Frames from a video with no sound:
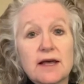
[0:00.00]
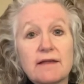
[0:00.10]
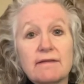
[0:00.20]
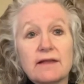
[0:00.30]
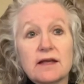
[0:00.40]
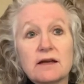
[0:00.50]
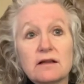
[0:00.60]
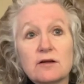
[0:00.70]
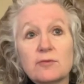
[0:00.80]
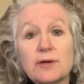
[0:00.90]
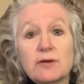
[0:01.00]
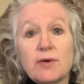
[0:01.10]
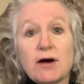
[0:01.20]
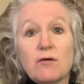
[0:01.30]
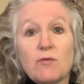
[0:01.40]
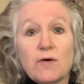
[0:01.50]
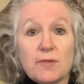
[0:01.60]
and then a little bit about what the